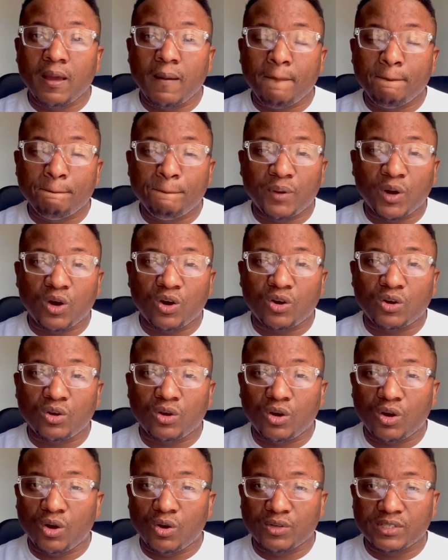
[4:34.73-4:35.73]
but
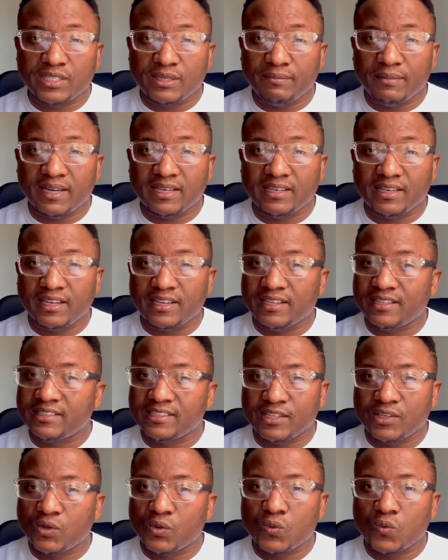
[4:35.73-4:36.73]
ultimately they
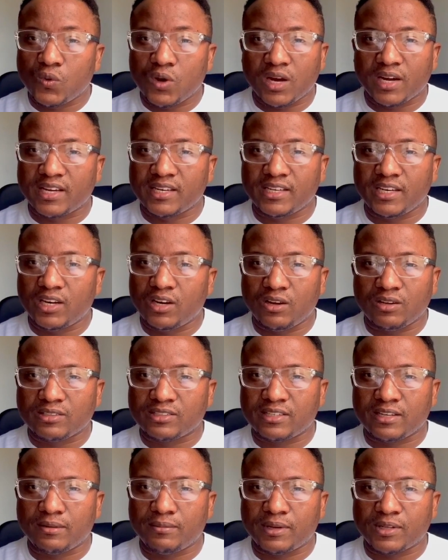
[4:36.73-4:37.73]
don't work in the long
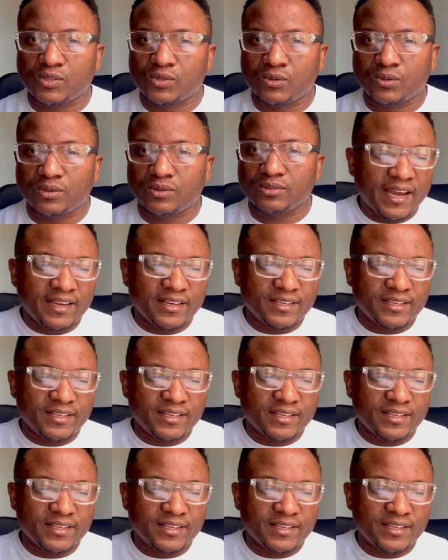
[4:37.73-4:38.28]
term at all.